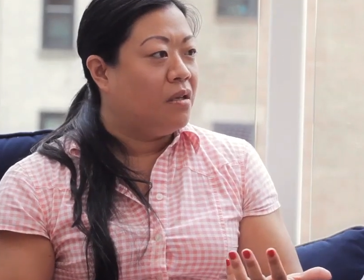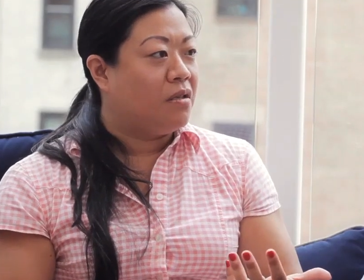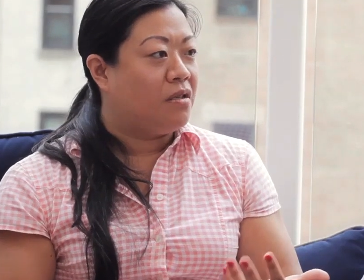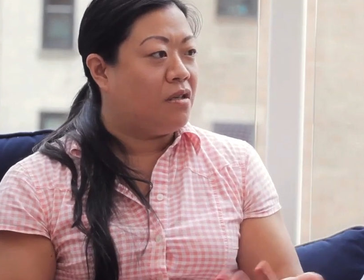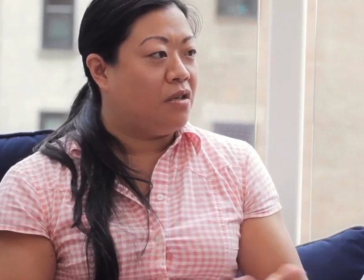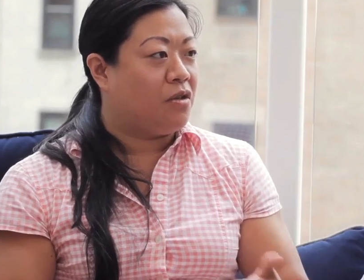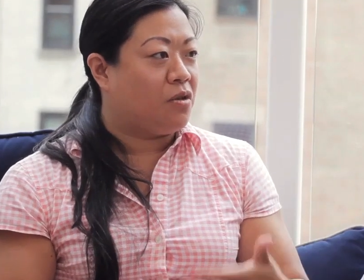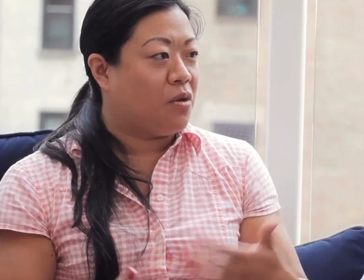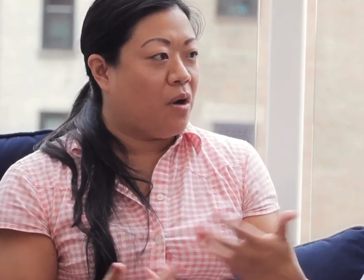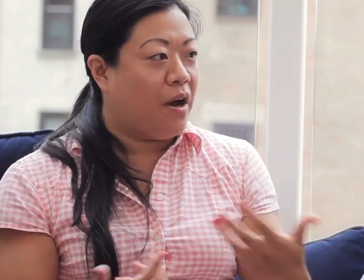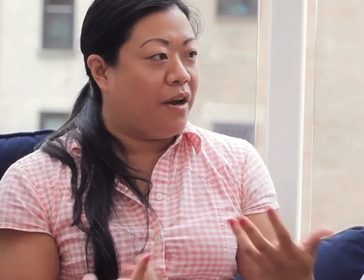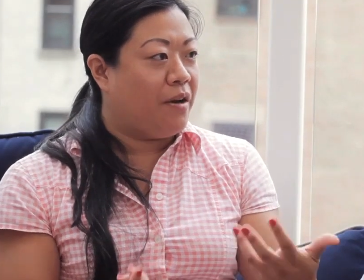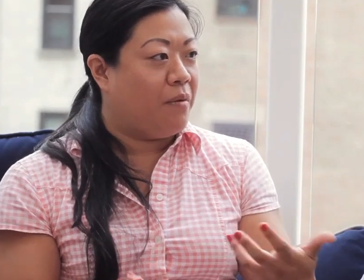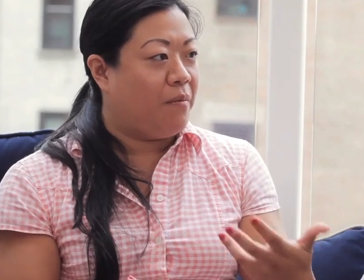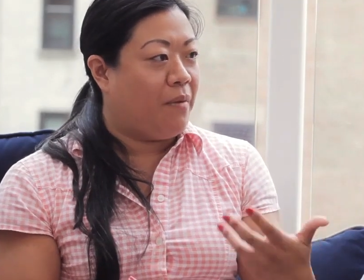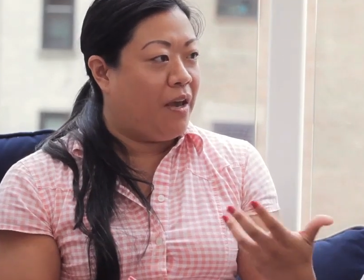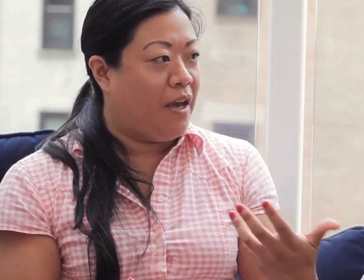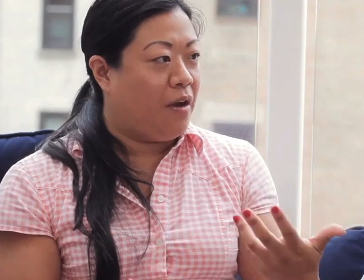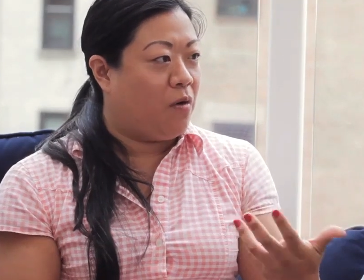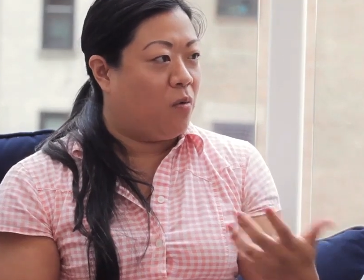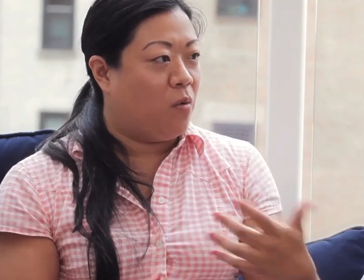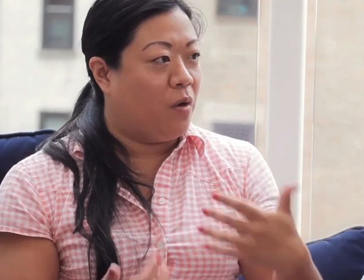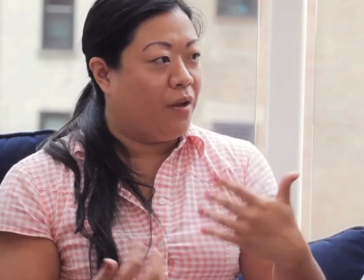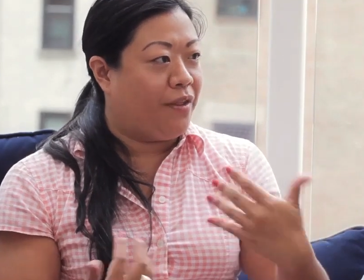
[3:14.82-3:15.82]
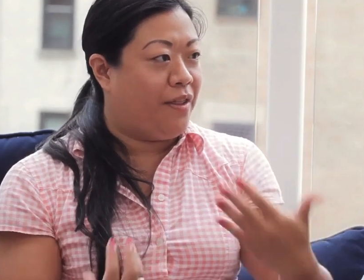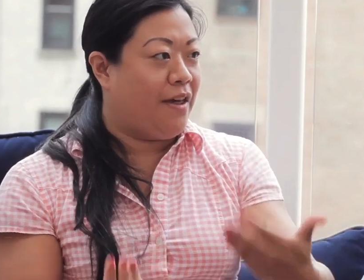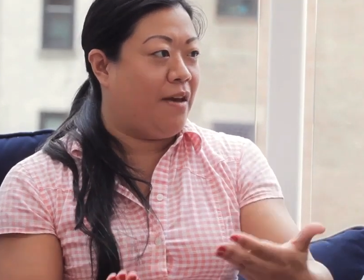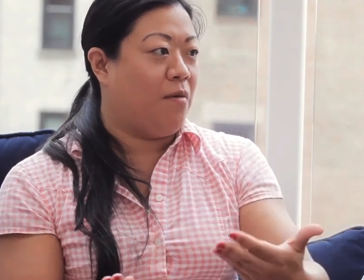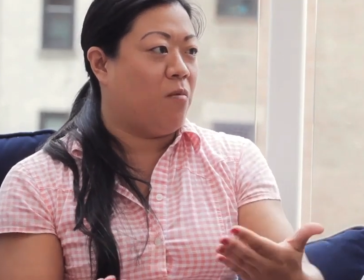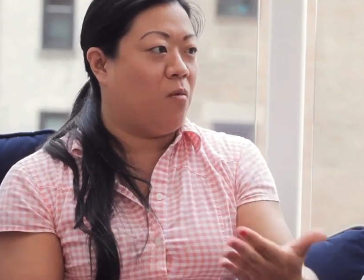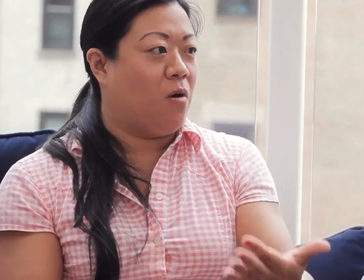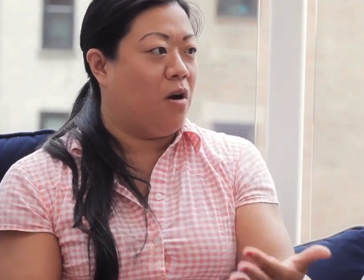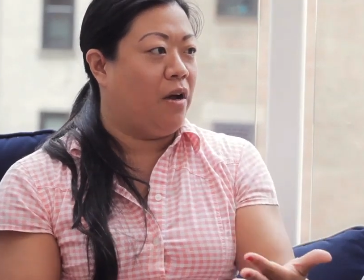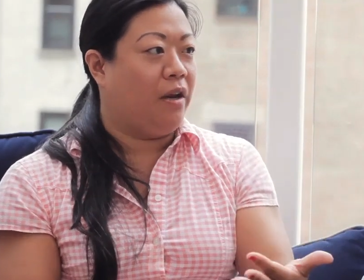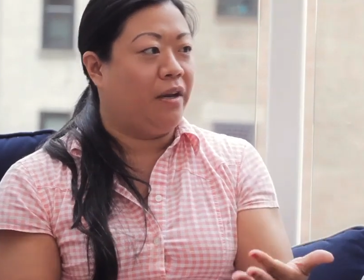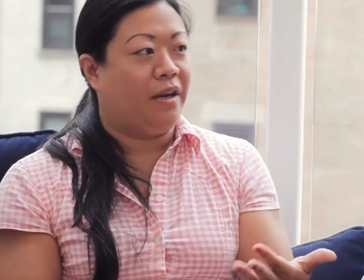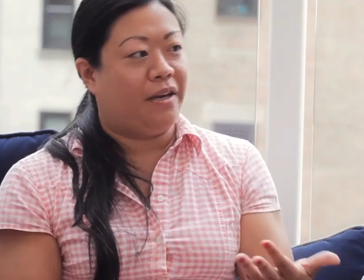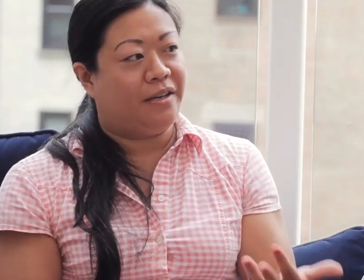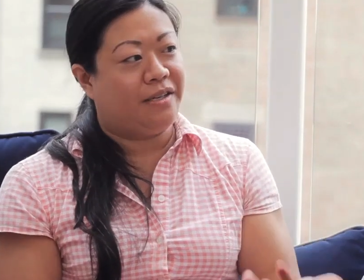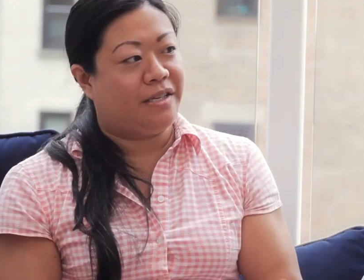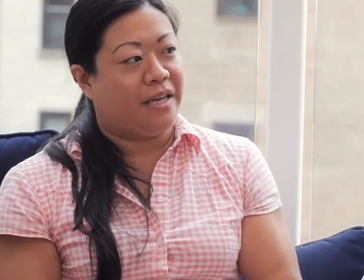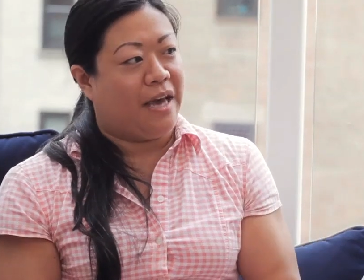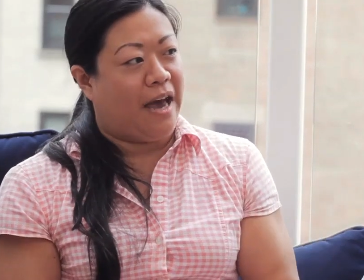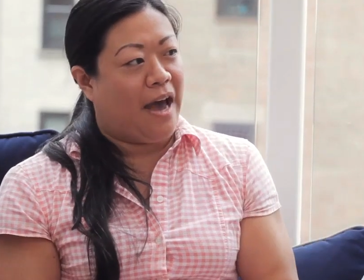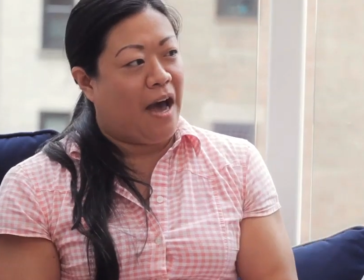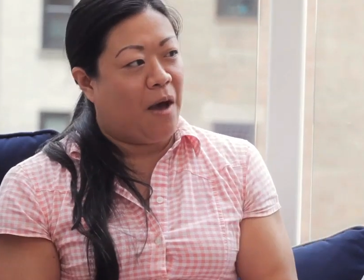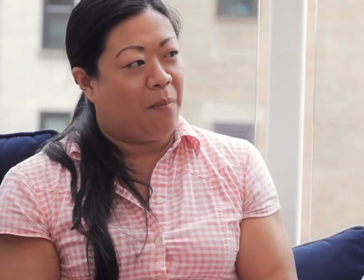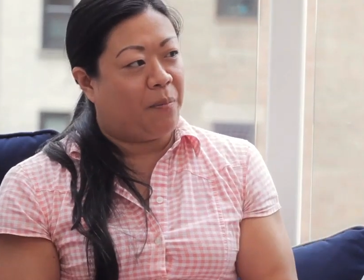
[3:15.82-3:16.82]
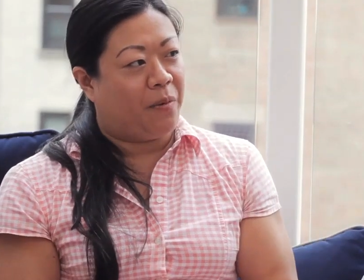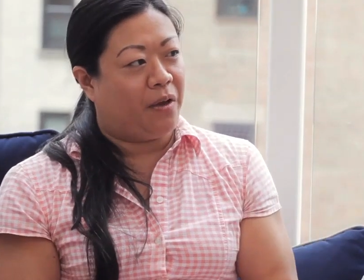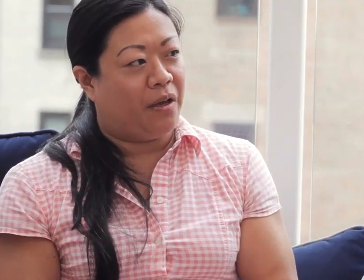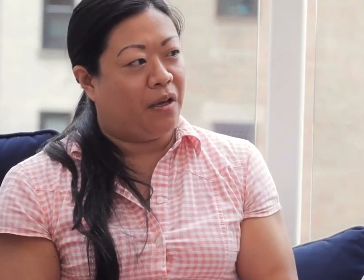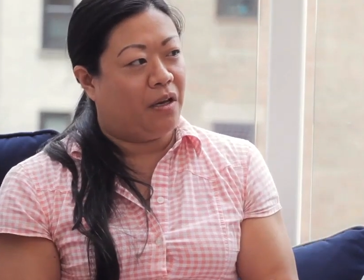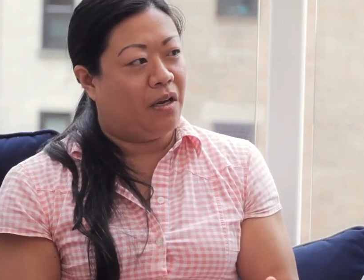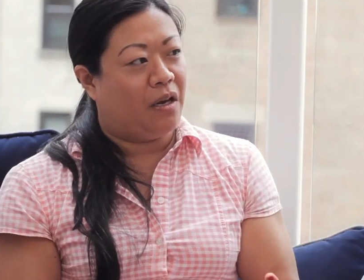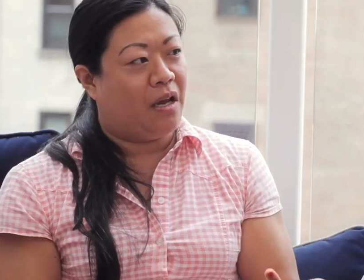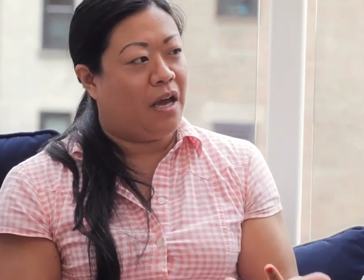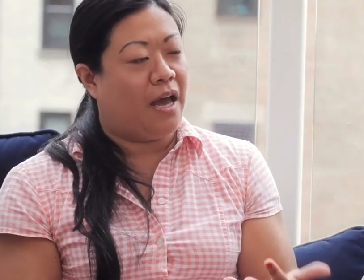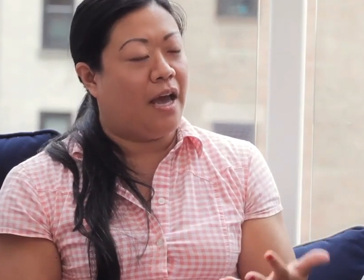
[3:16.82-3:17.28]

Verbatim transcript: to try to make what they want to happen.